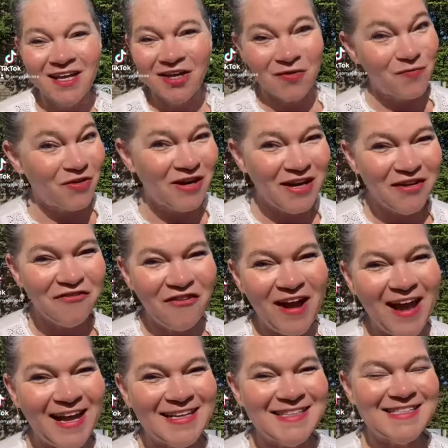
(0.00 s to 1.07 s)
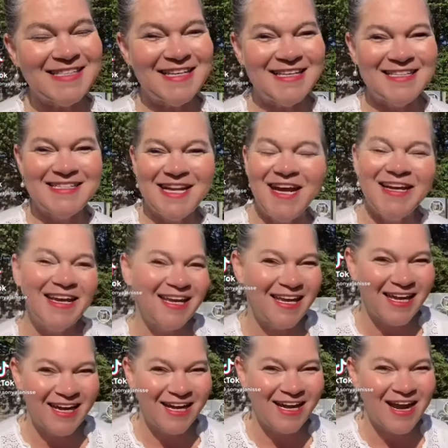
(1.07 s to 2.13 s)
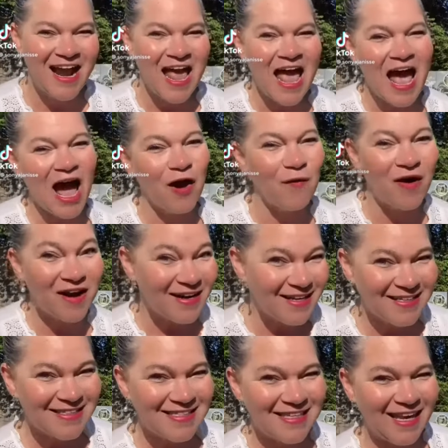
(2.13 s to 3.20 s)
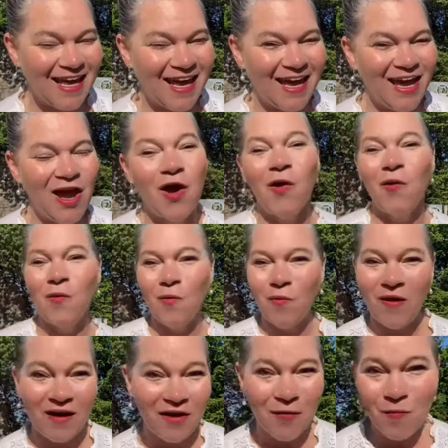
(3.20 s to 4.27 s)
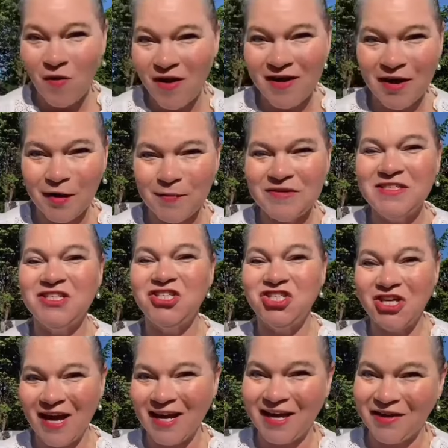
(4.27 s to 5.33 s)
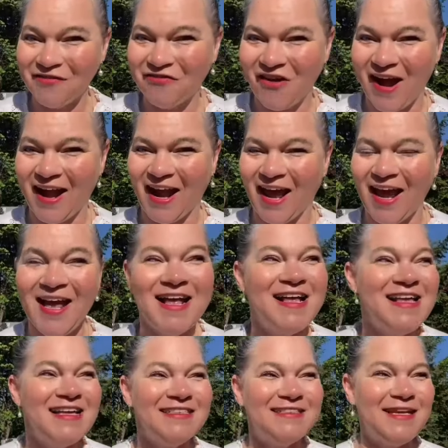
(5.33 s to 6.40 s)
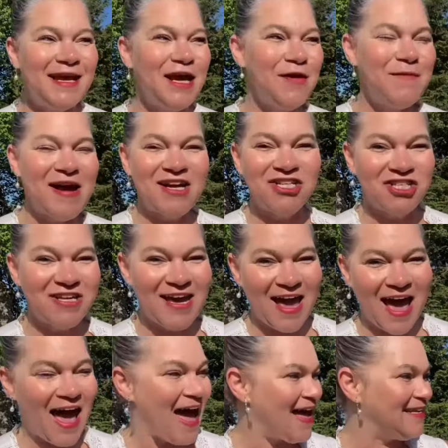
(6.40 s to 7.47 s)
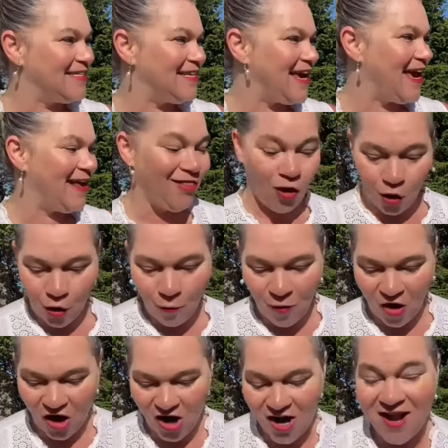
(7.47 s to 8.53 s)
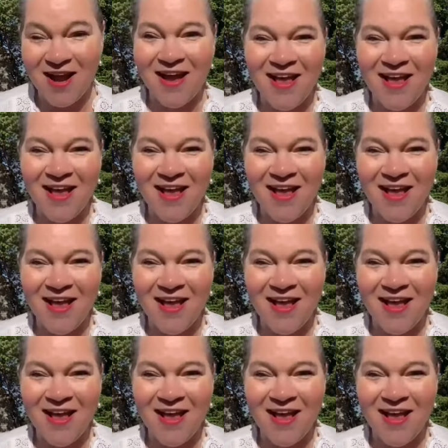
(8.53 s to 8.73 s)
Good morning, friends. It's Sonya here. How are you today? Welcome, welcome to Check In Friday. Today, I'm actually at a local park.